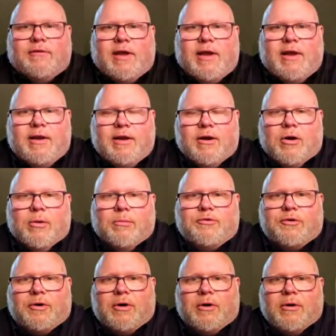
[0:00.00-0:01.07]
Andy
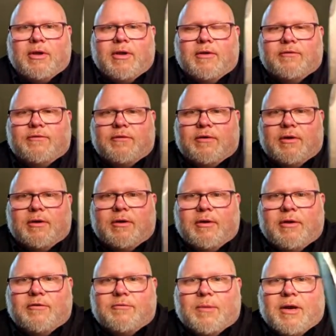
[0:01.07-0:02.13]
Armstrong, his
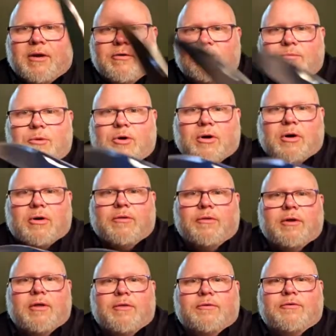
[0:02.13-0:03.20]
maker's mark on
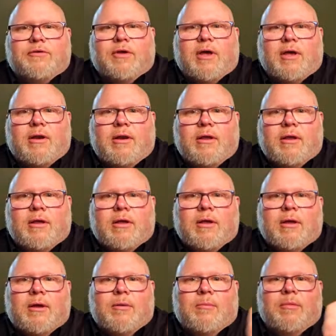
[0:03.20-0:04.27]
the other side.
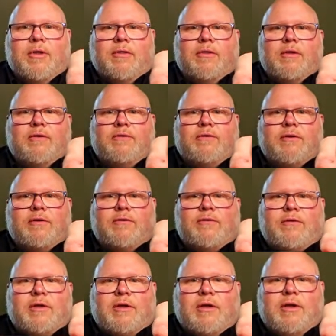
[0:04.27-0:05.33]
But this is
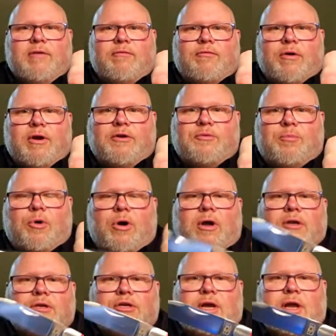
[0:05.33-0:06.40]
the French
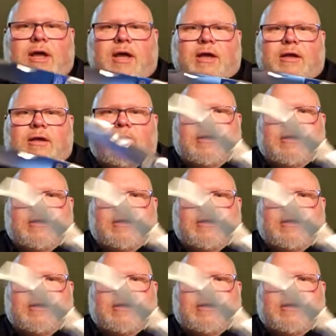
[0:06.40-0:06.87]
Broad Jack.